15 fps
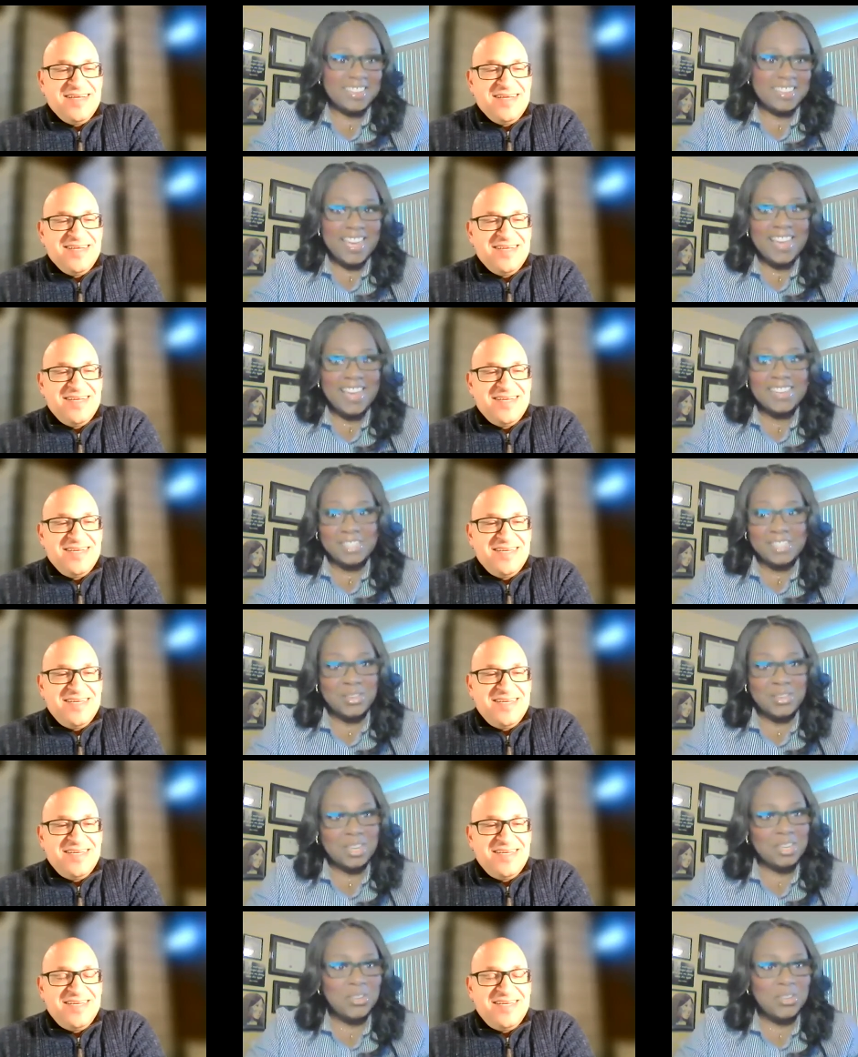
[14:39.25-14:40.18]
Speaker 1: Yes, you
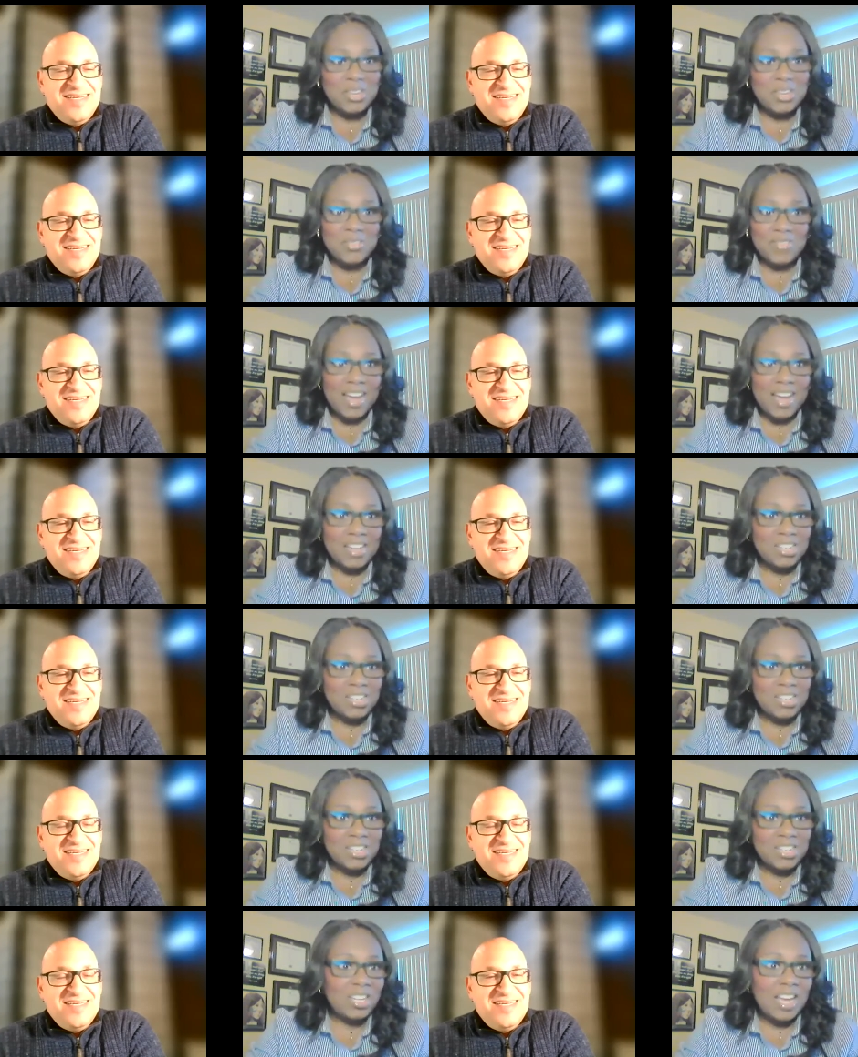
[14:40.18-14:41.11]
can you can find it
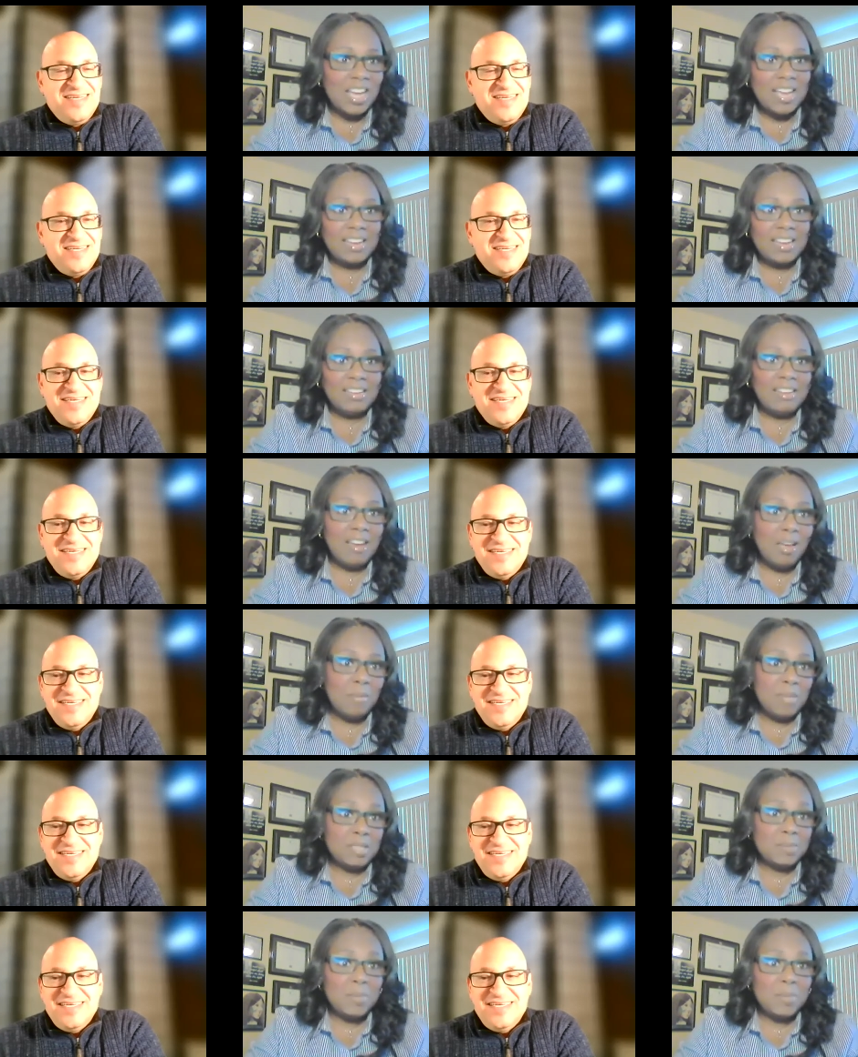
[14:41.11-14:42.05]
online.
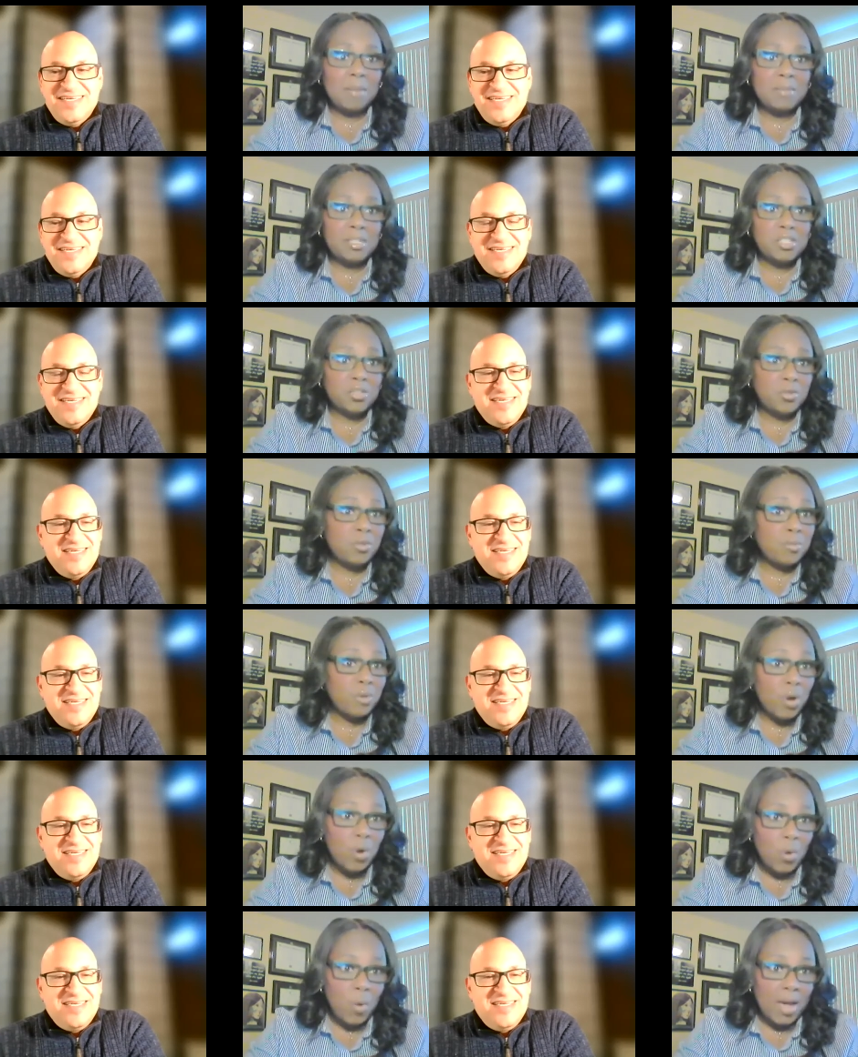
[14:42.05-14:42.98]
Um, it's published through
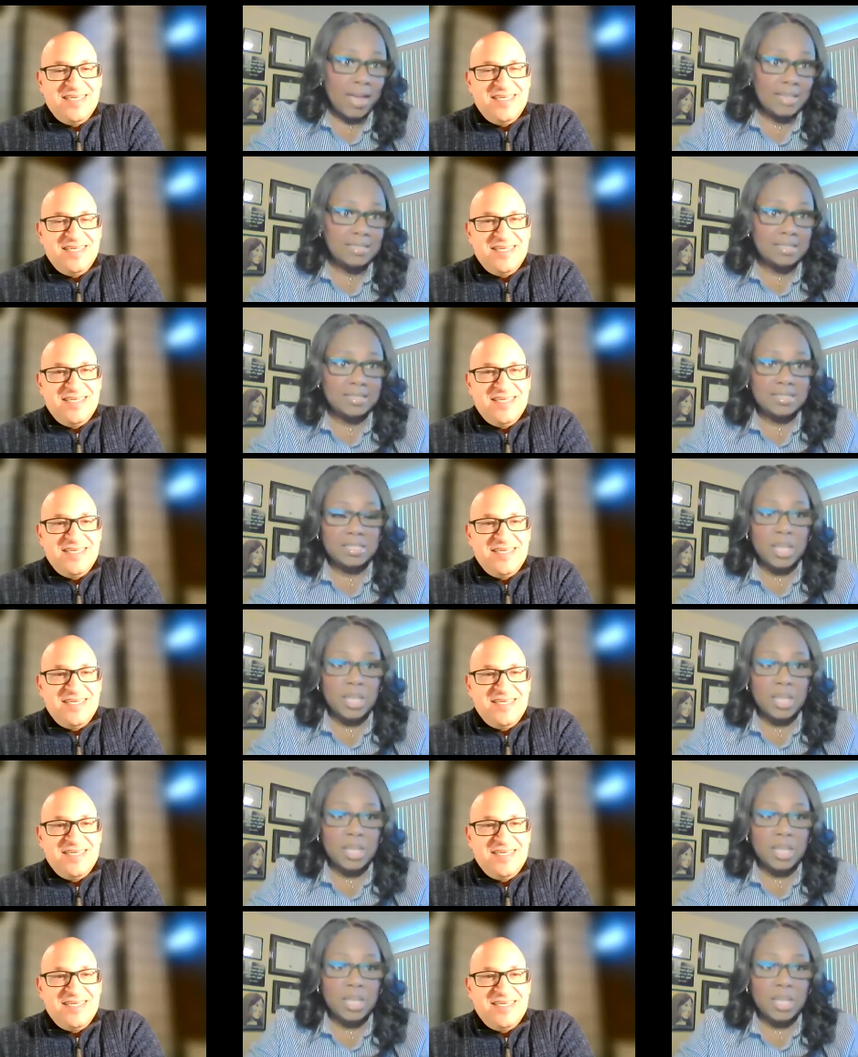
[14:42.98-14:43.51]
ProQuest.